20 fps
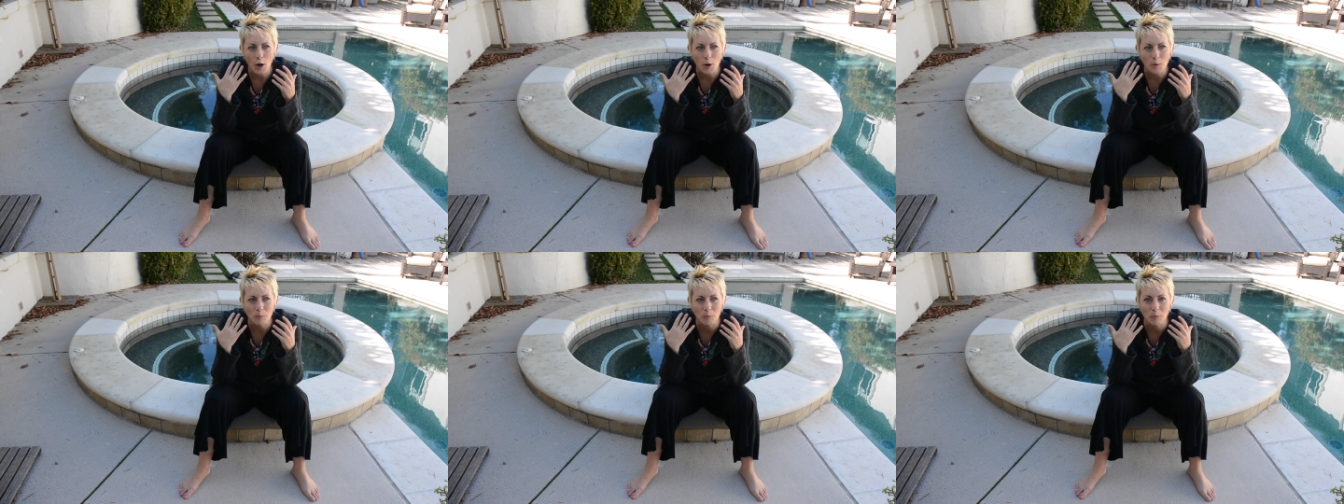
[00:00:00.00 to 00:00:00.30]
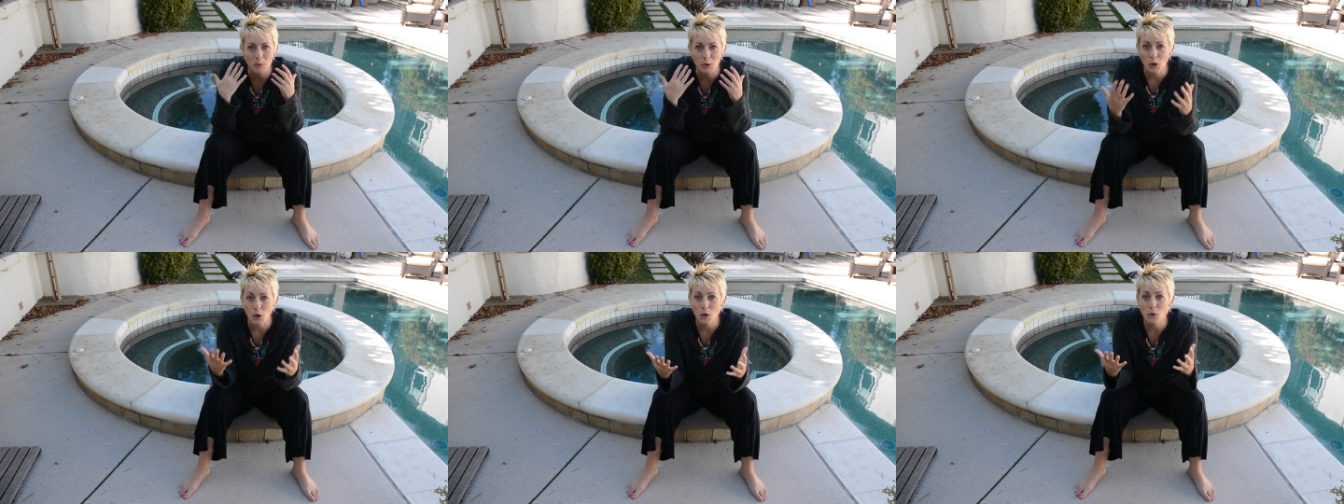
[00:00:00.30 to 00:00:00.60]

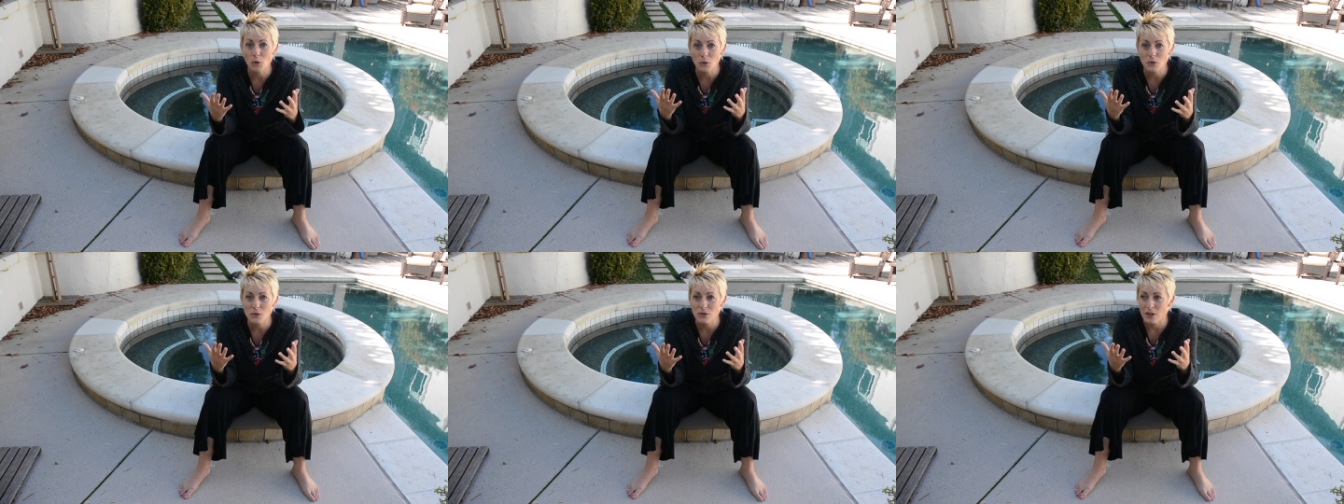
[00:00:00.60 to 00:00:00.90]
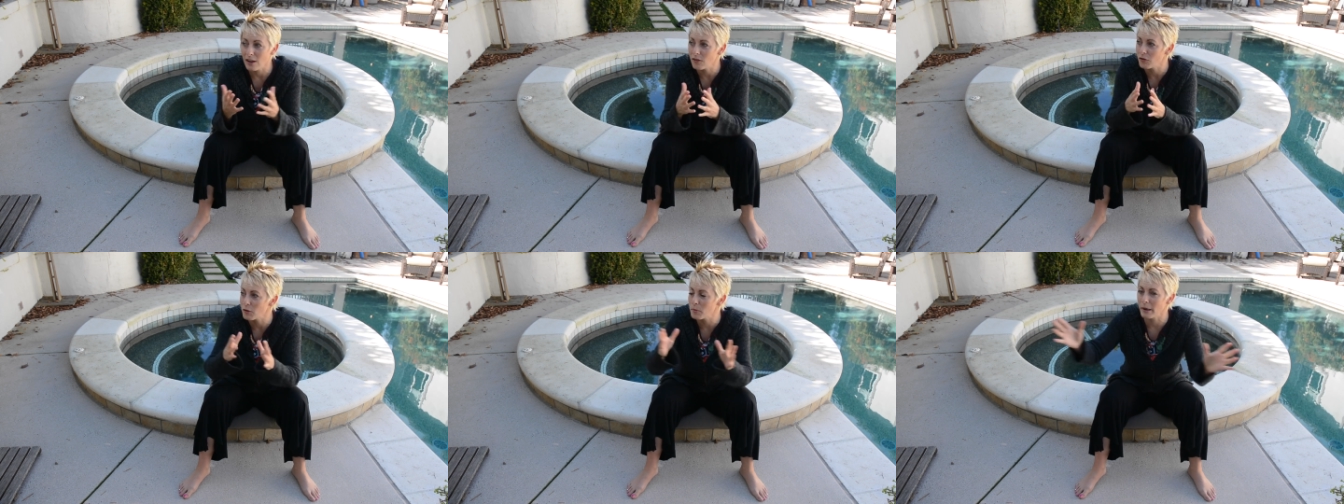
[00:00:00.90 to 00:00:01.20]
blows
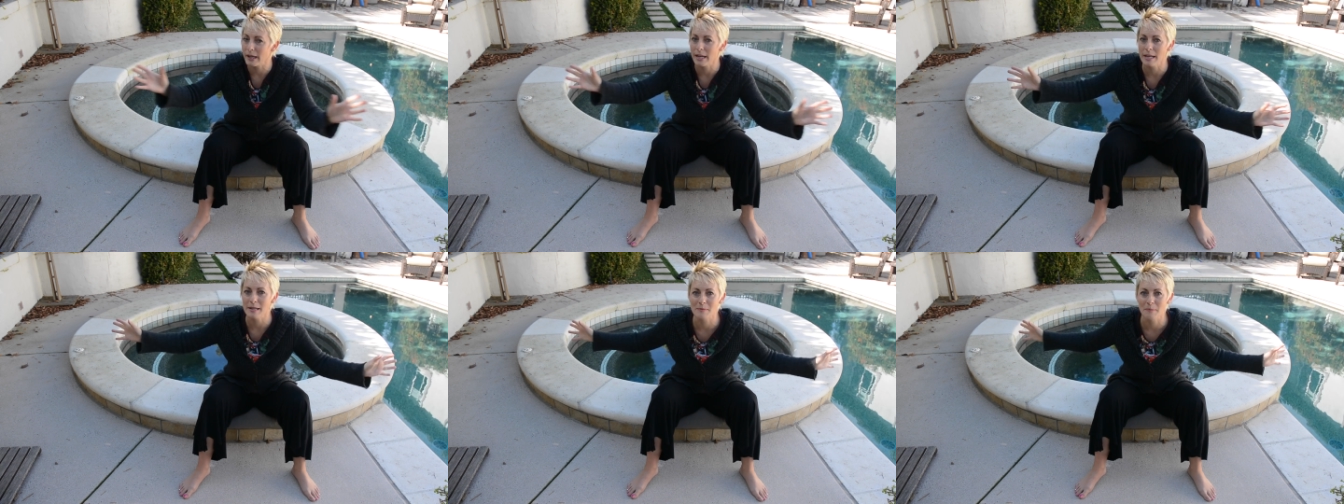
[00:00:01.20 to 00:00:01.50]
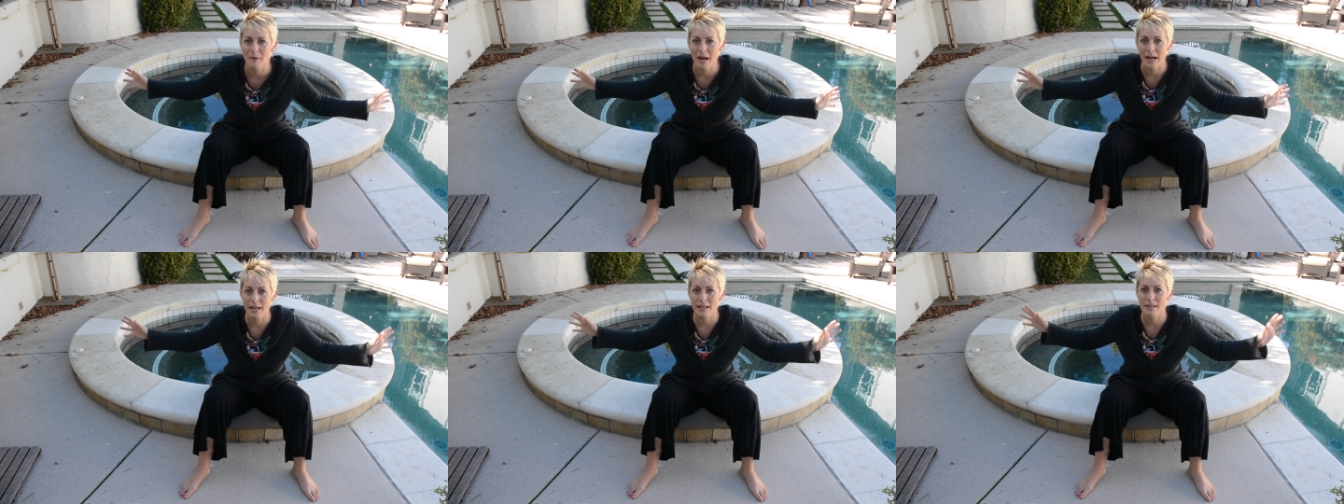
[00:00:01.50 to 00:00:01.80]
everybody's
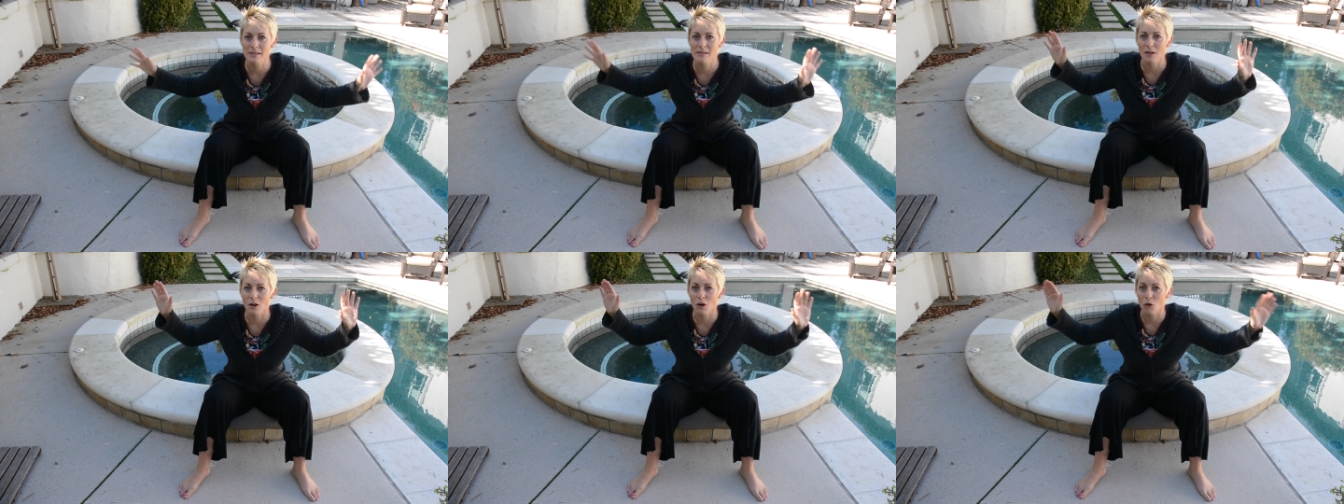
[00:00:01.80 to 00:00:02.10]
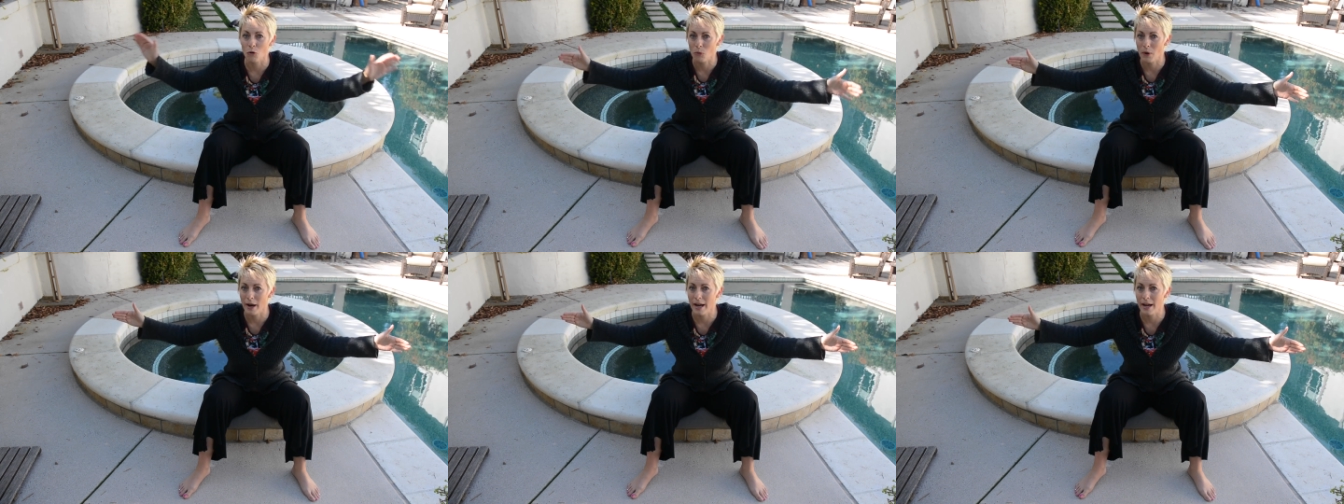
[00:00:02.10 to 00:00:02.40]
minds
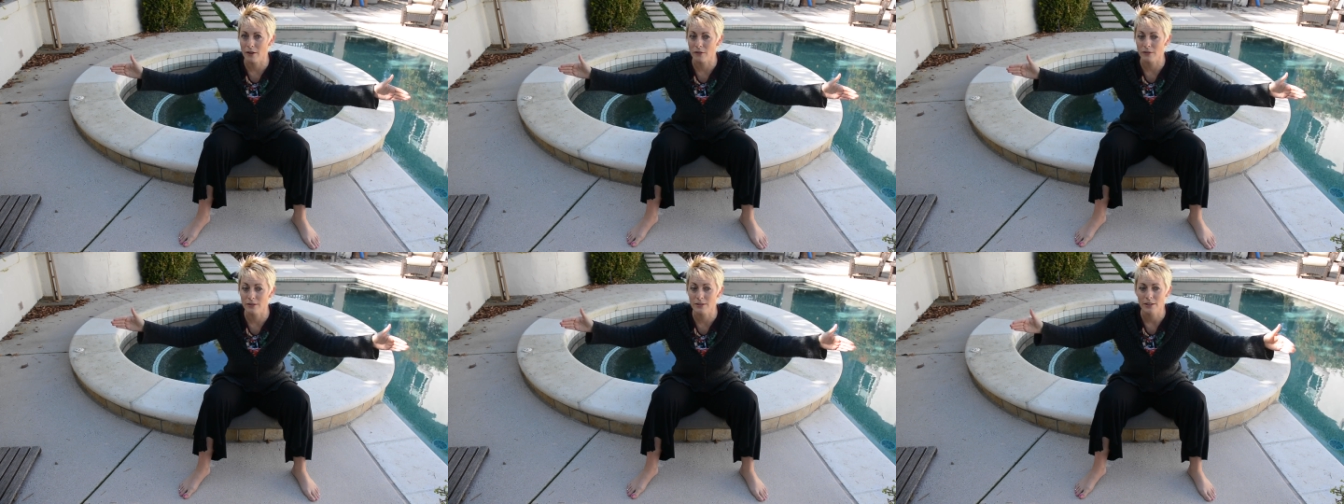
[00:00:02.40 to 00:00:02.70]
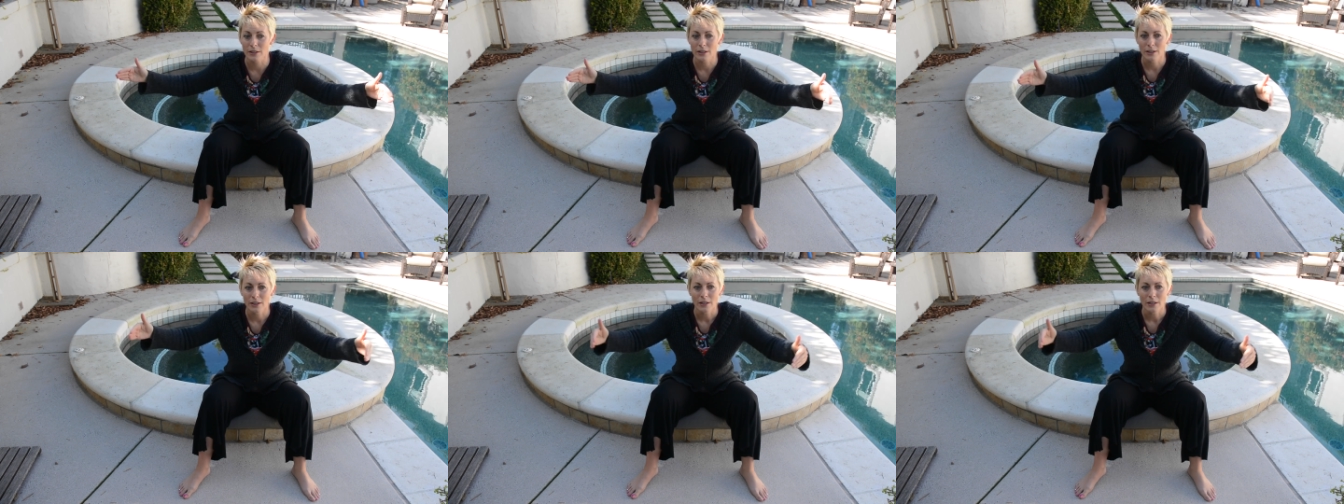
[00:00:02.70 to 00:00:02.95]
around,